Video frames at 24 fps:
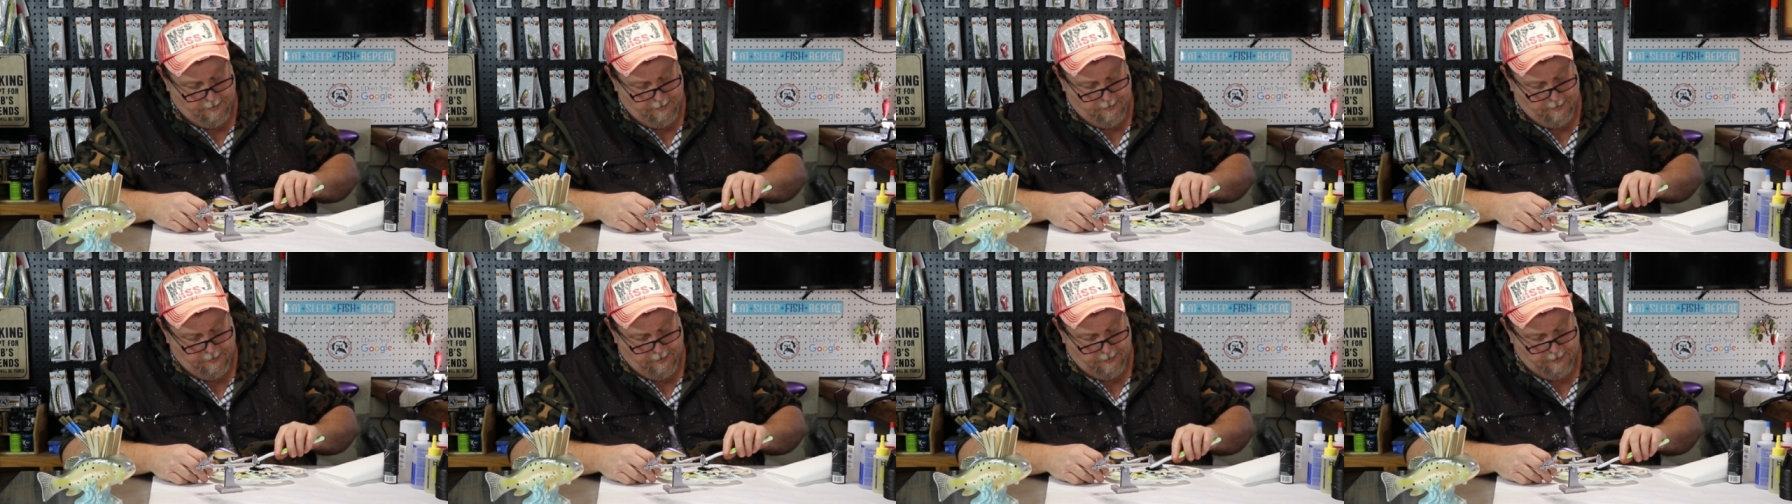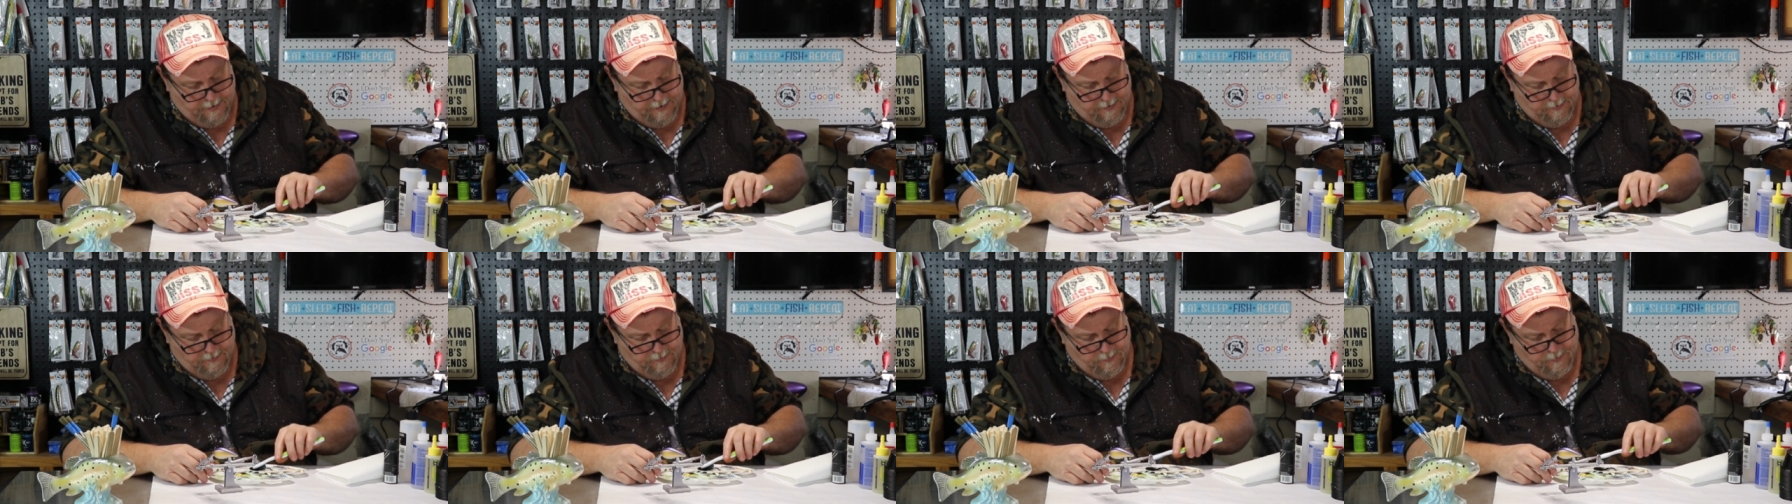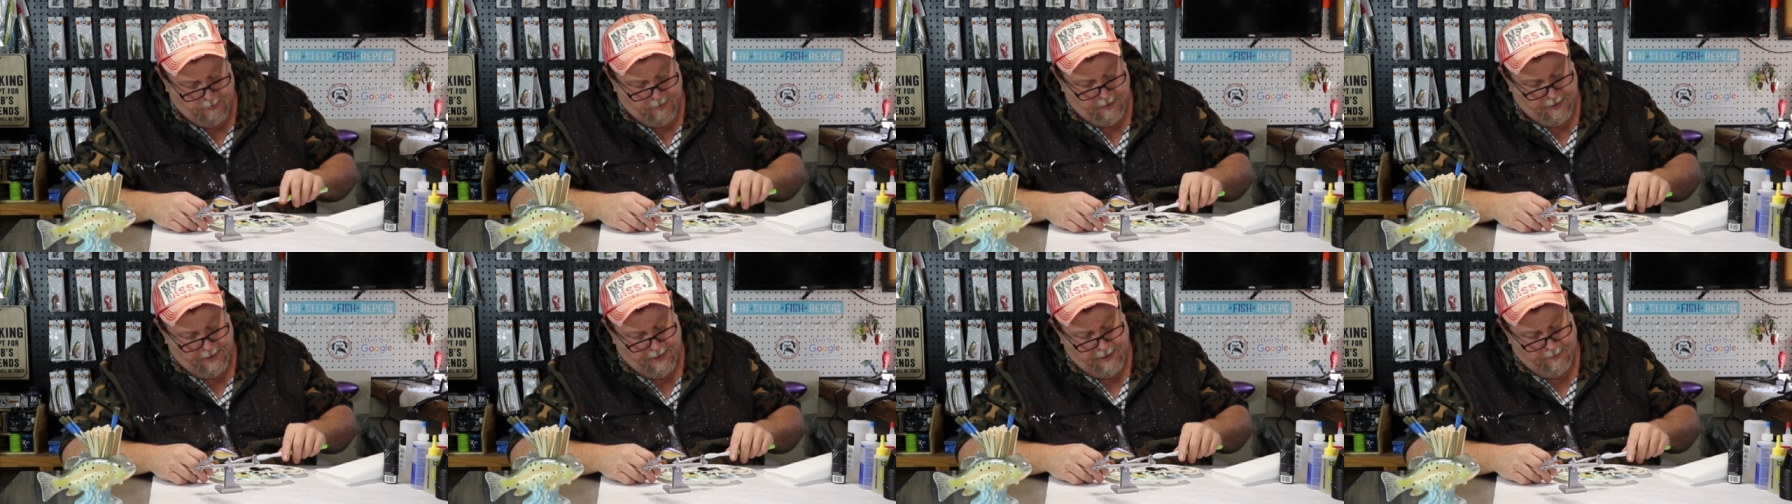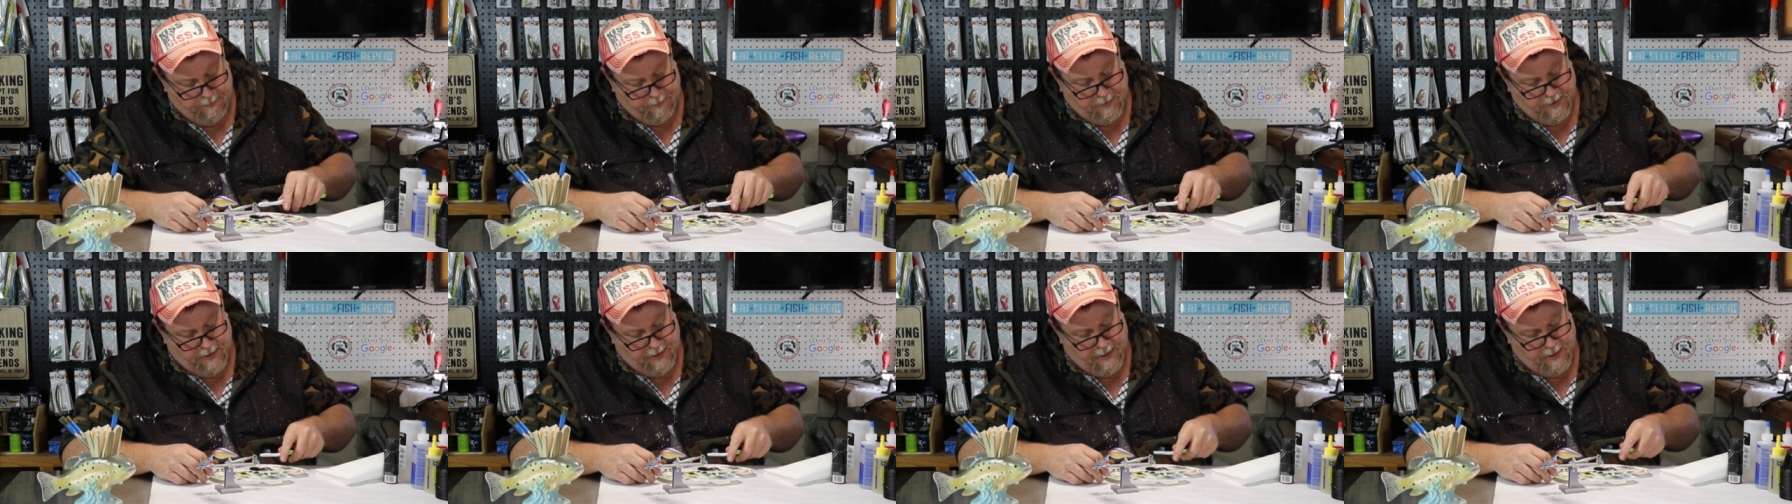So I just want to
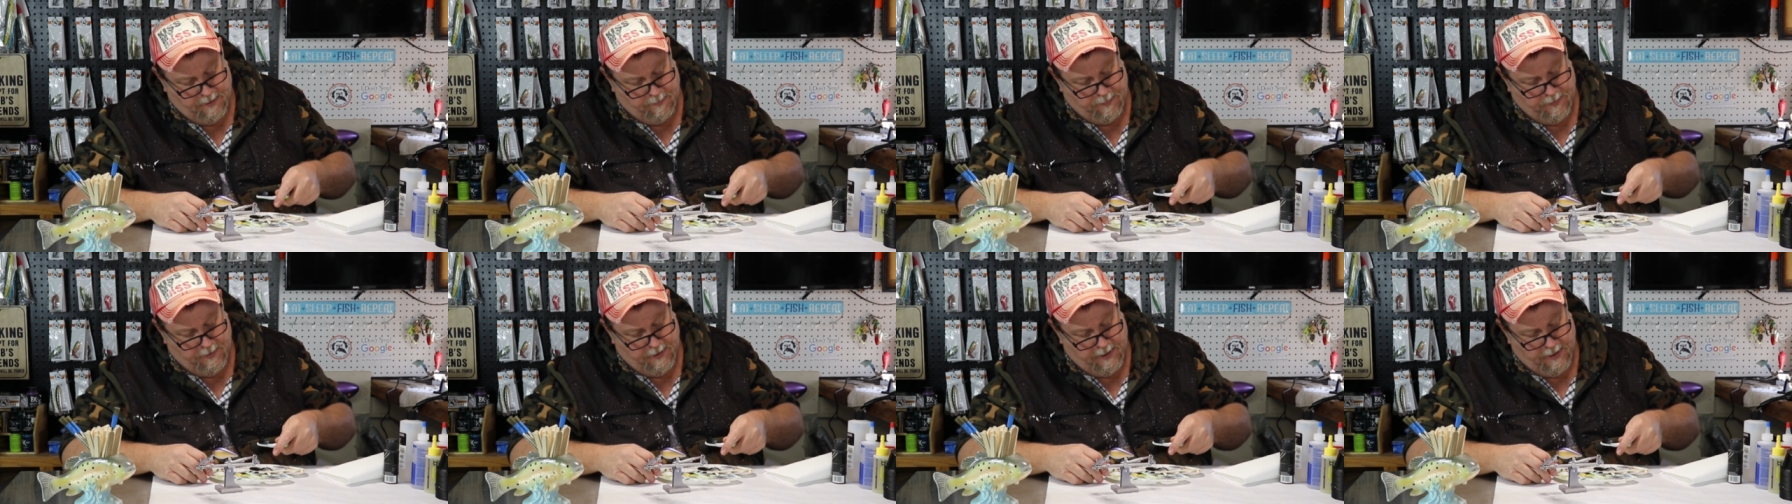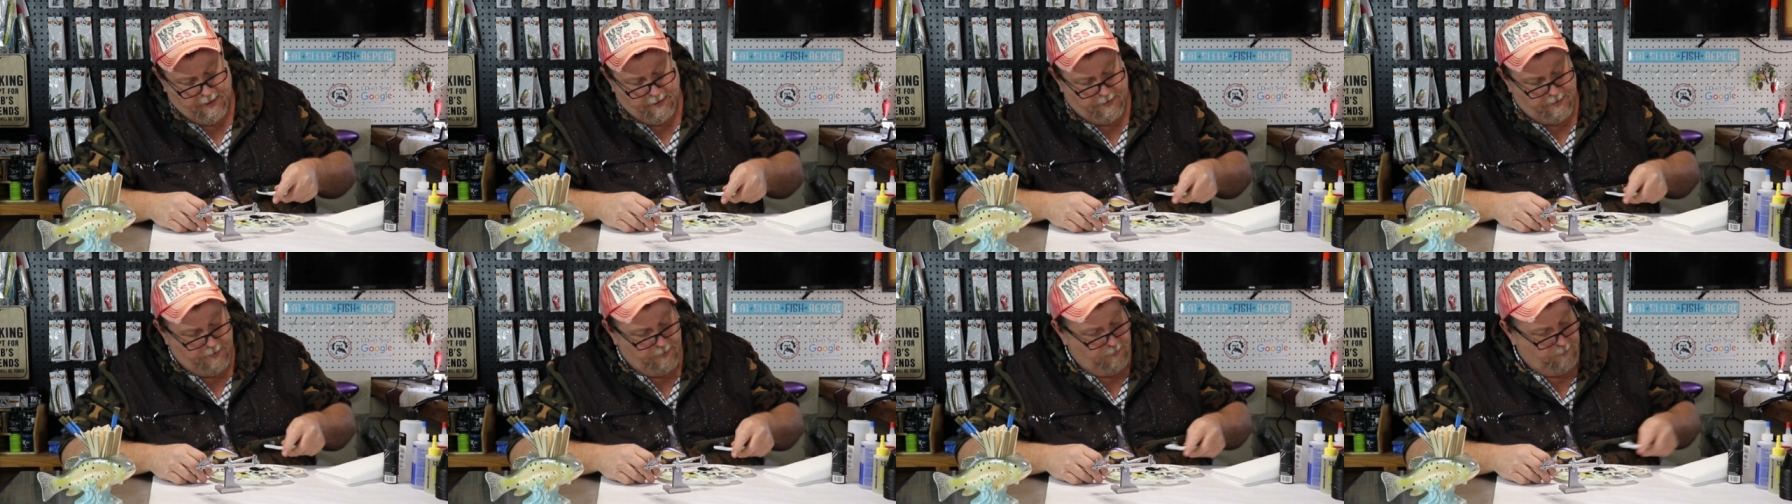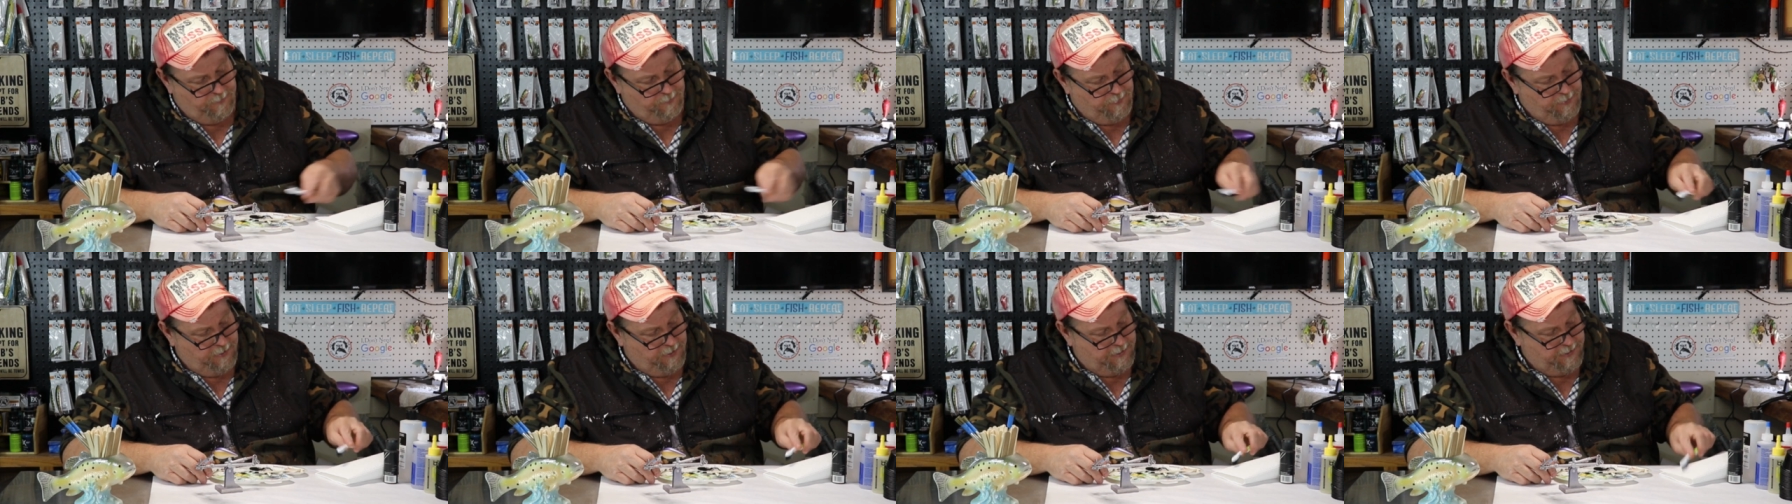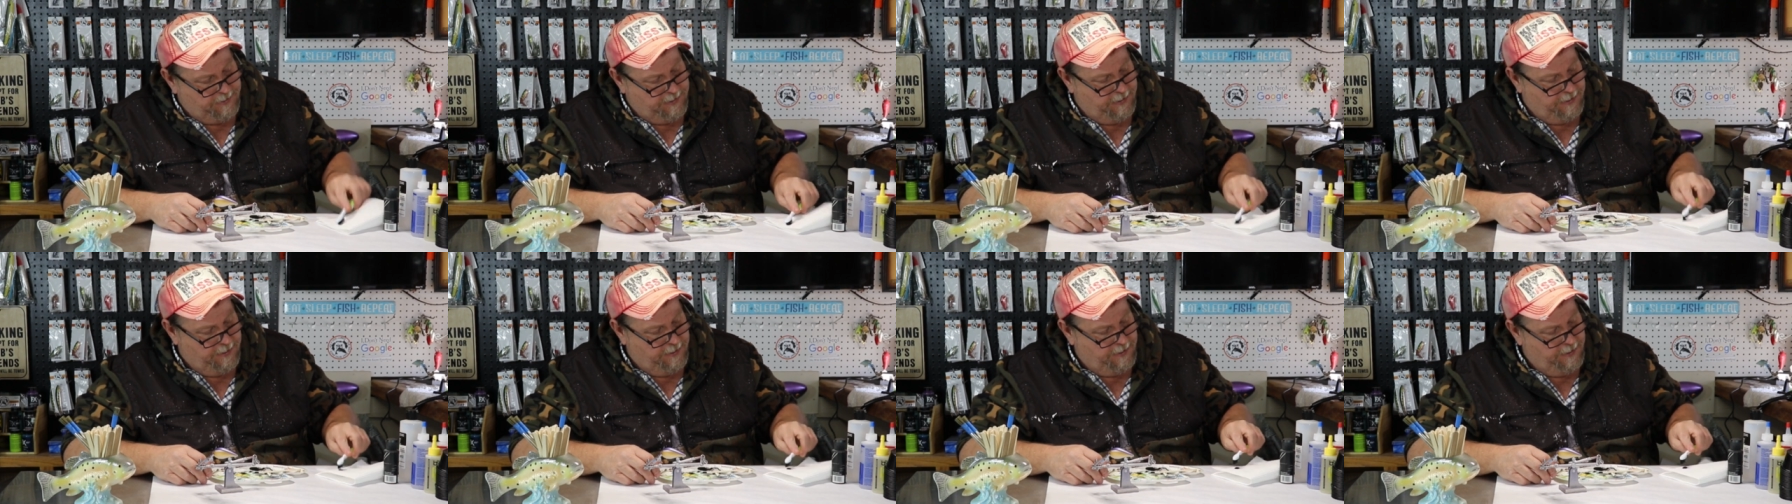dip the tip of that
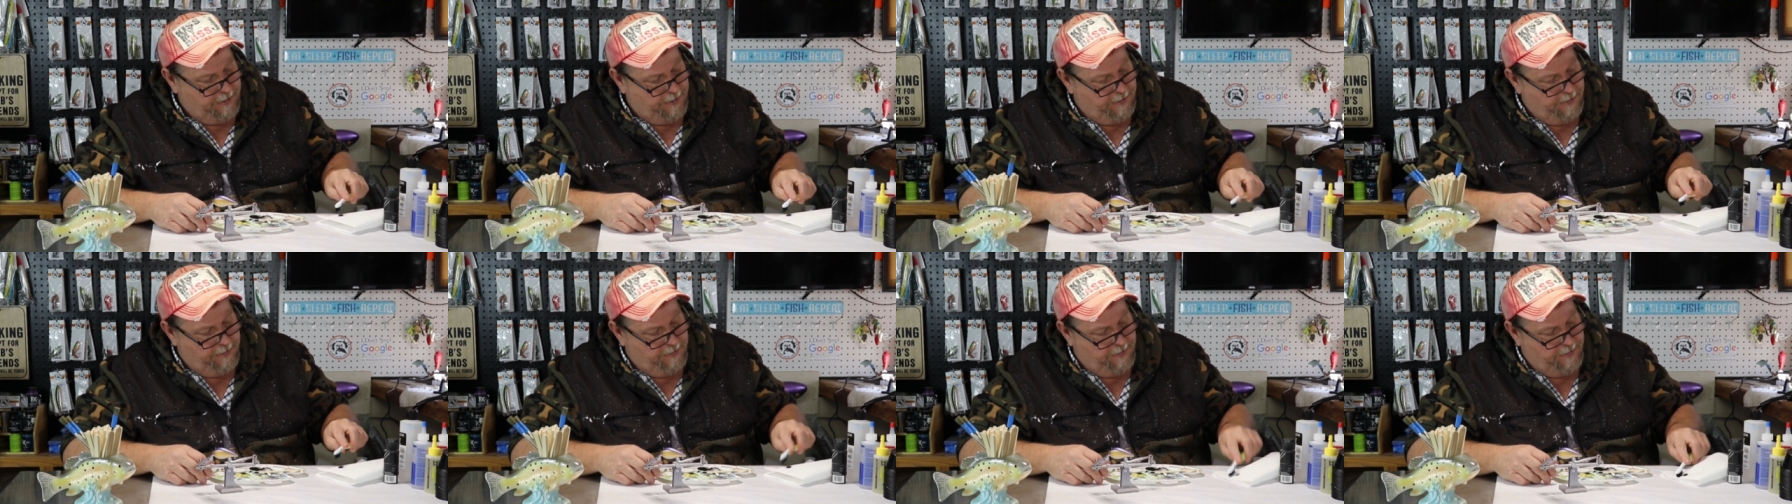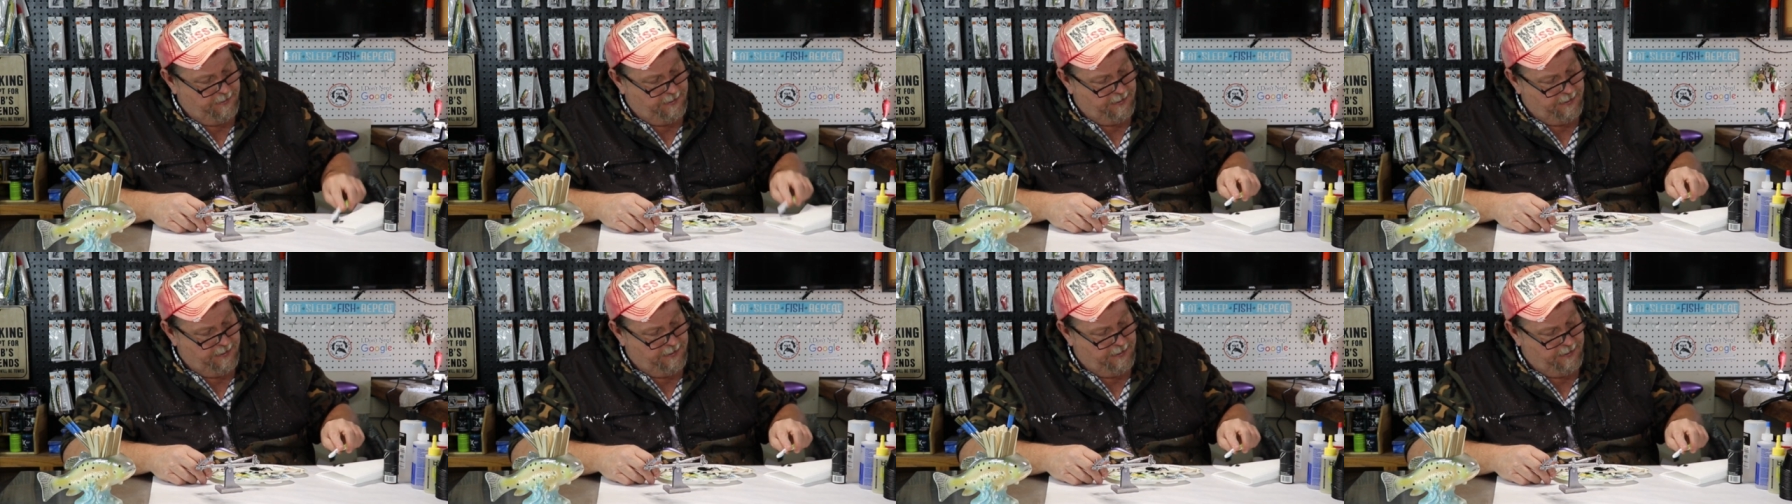toothbrush in there.